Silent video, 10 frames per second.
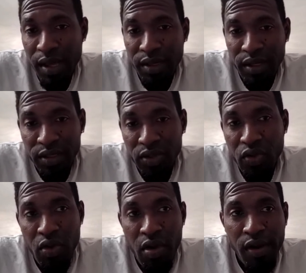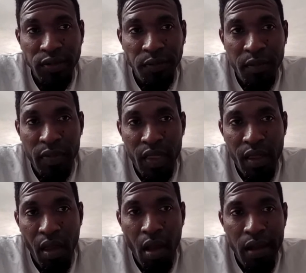Darkness sure.
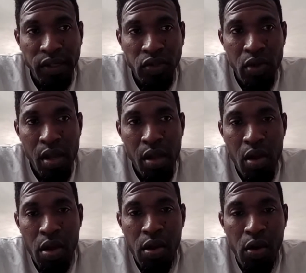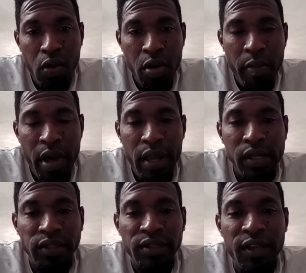God show gotta go
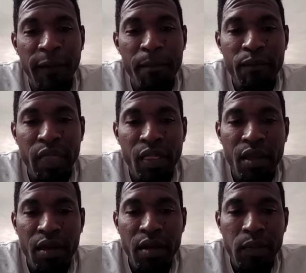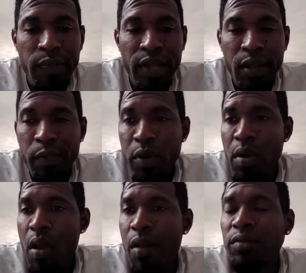global.
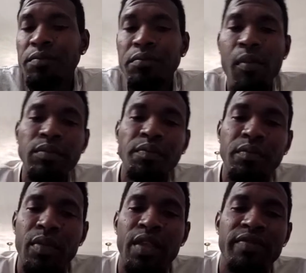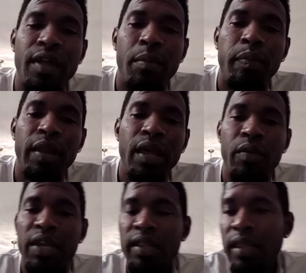People, stop
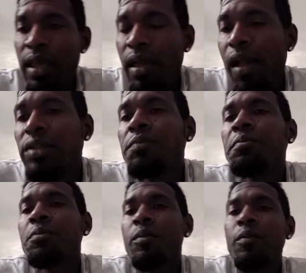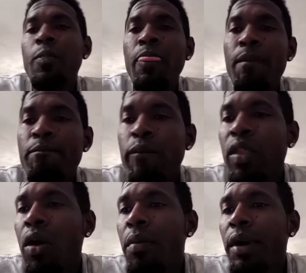playing with the thing.
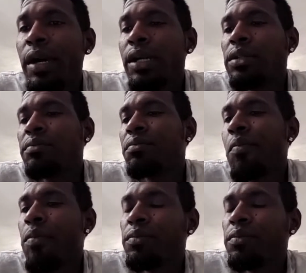Come on.